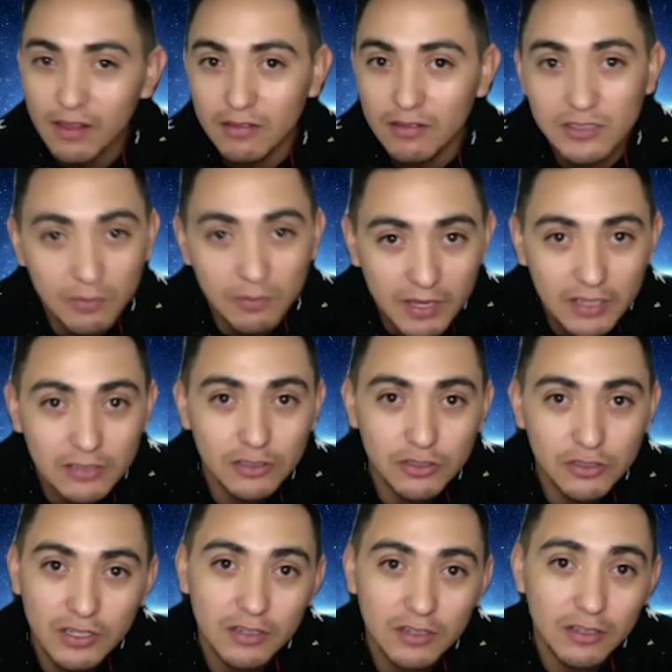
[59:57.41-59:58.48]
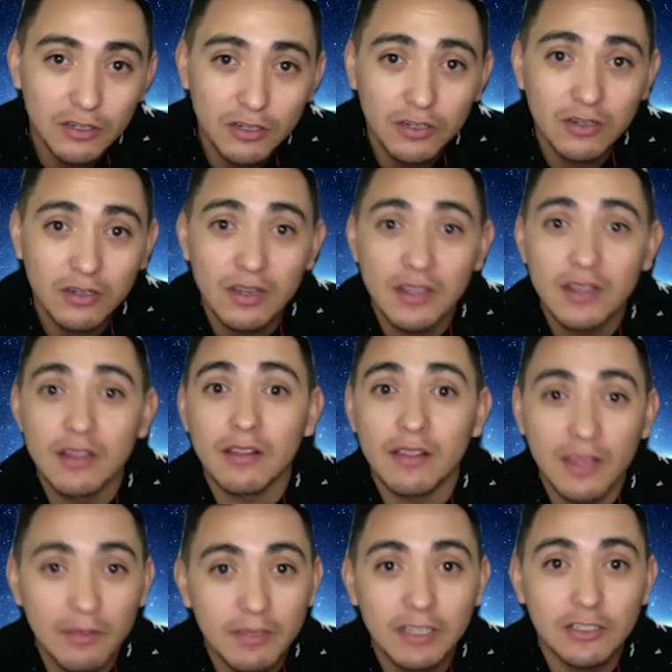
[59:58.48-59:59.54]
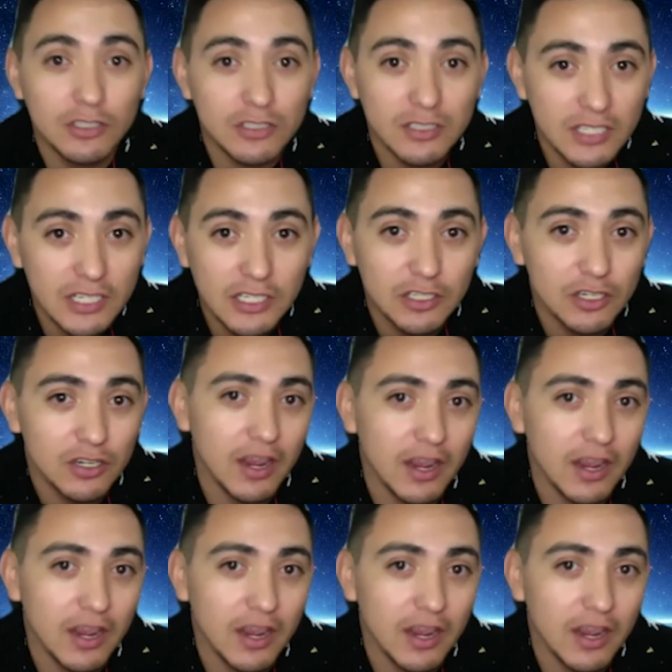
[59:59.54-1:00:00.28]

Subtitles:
some kids are trying to learn, let me just teach.